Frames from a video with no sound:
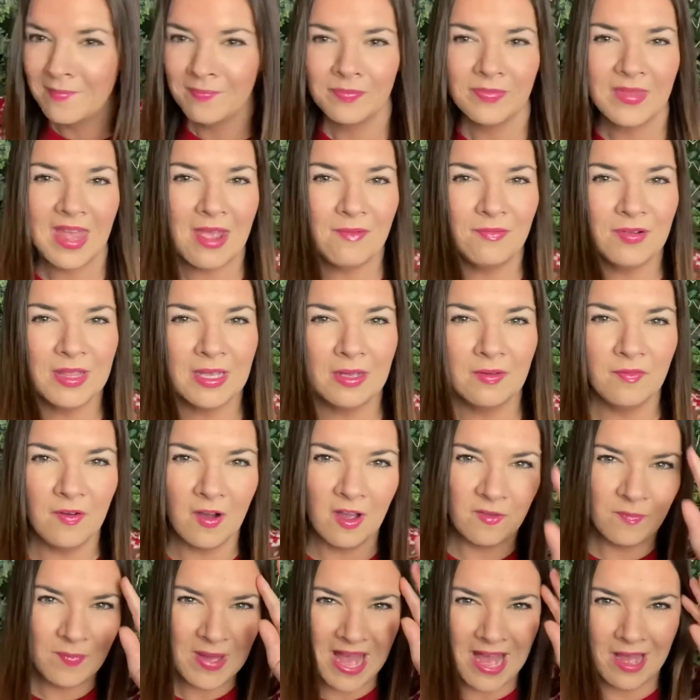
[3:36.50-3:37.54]
Everything
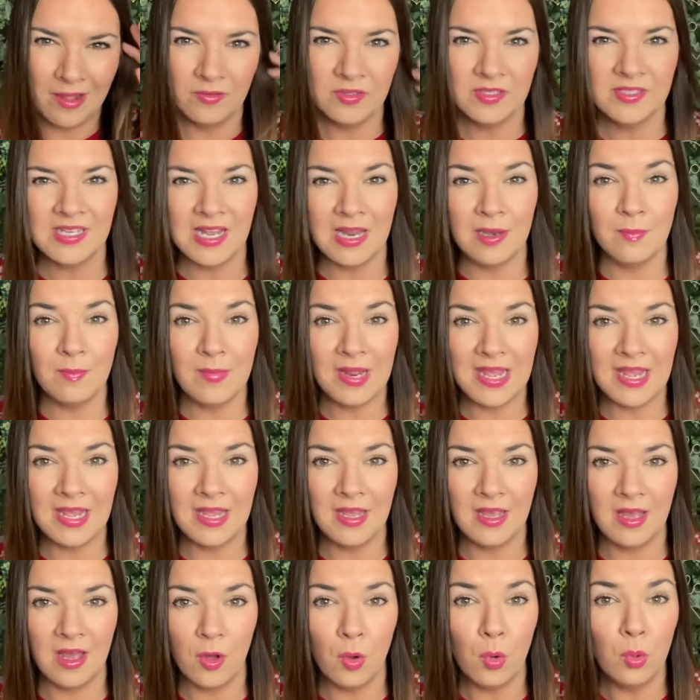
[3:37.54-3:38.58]
£5, send
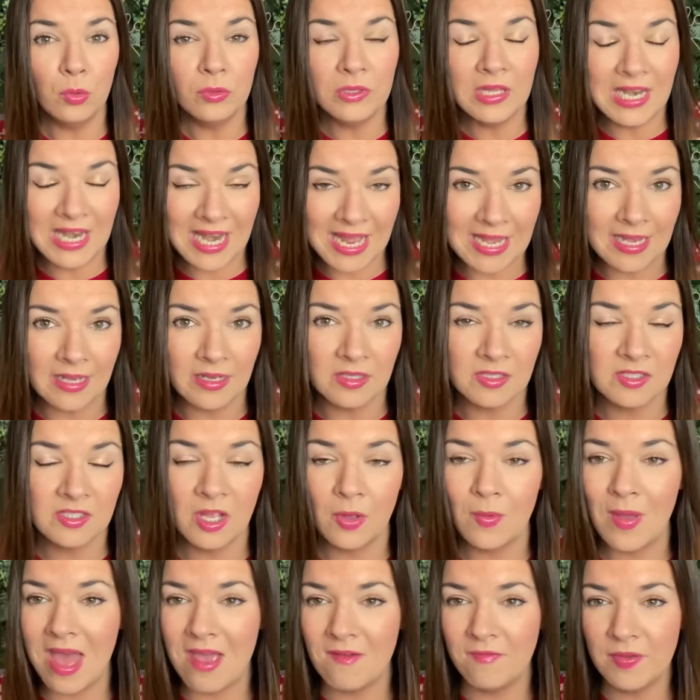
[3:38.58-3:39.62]
me all the links. So
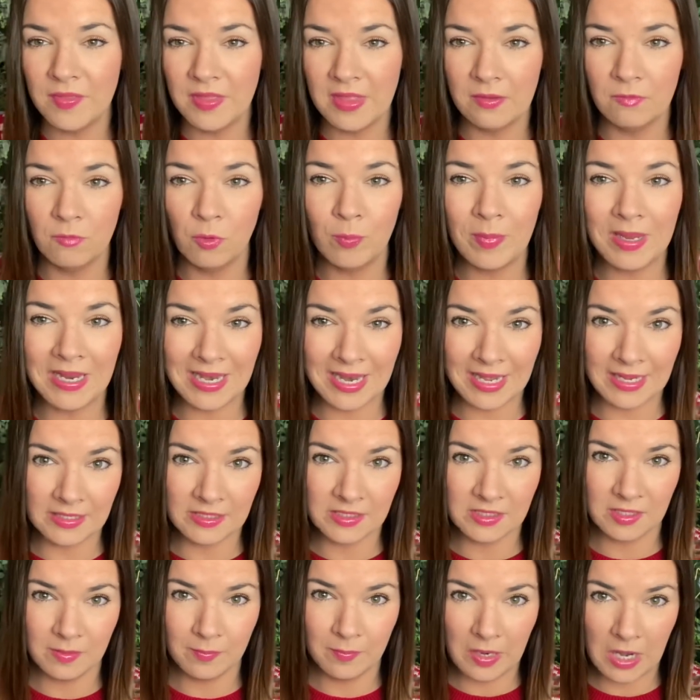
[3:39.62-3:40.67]
everything will be
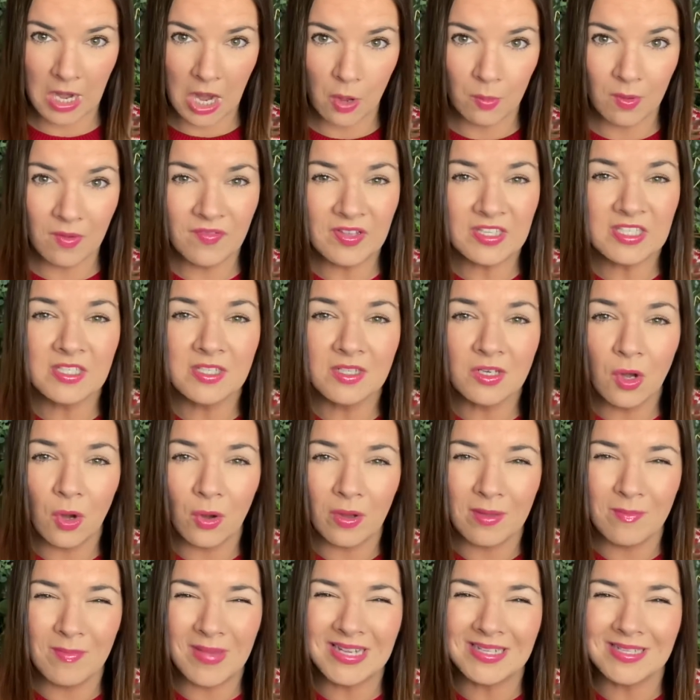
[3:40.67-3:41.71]
linked below. If it's not,
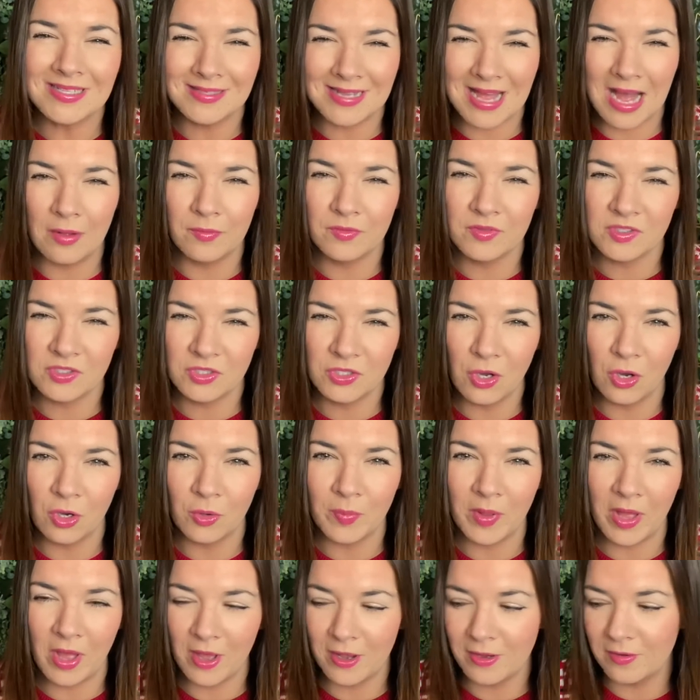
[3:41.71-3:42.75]
it means it's out of stock,
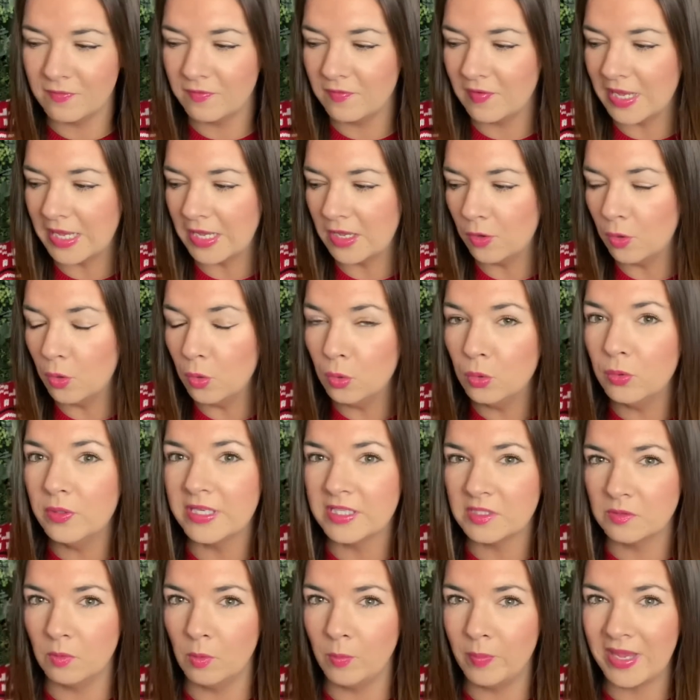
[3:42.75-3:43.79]
but hopefully all
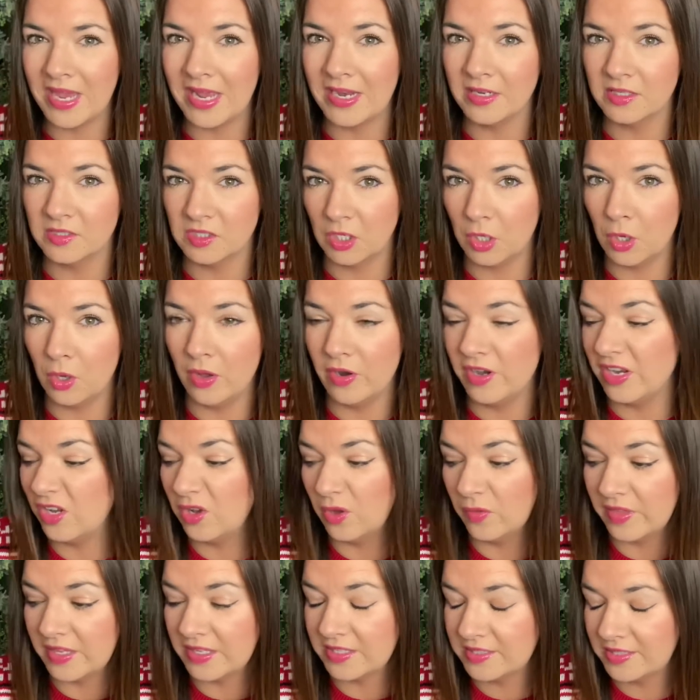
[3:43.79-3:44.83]
this will be in because I only got
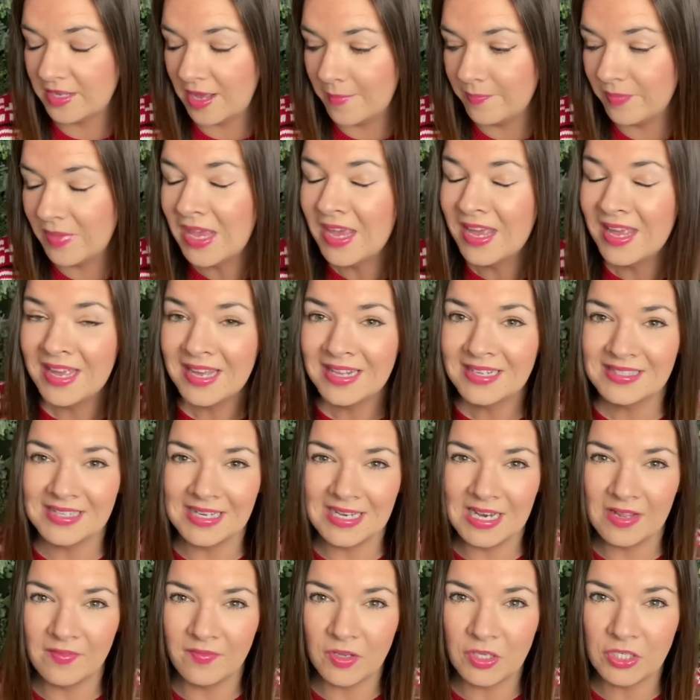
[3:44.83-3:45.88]
this
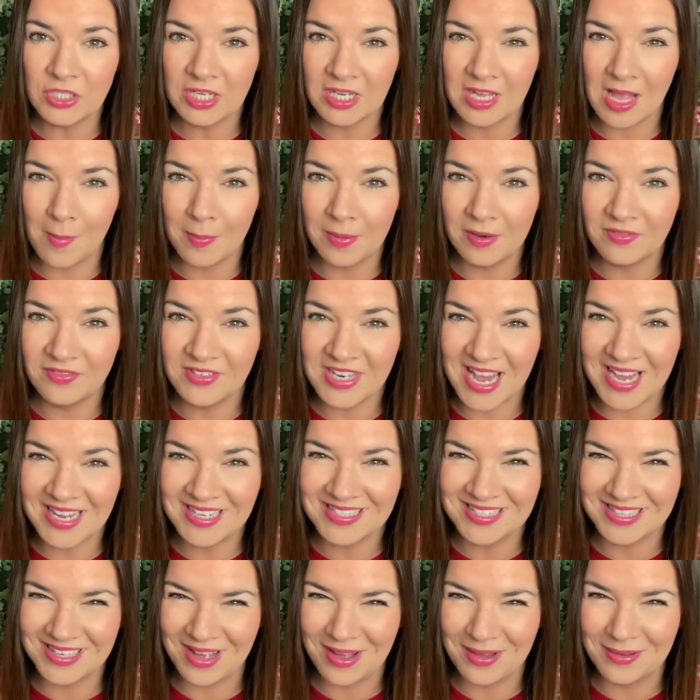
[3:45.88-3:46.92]
delivered a couple of days
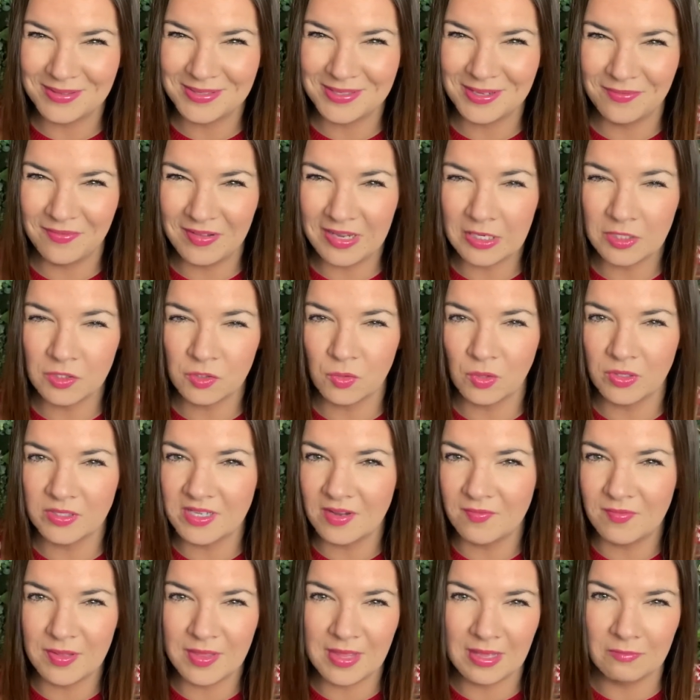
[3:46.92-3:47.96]
ago. So fingers crossed
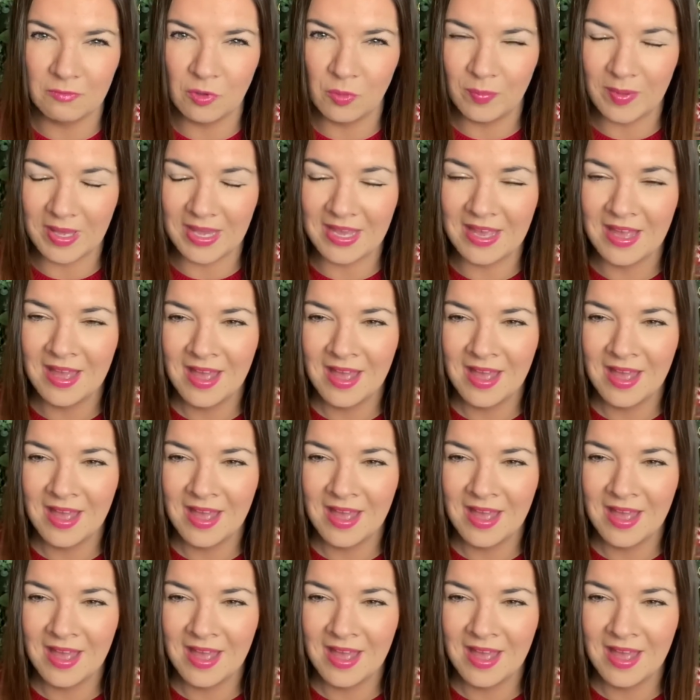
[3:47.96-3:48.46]
everything will be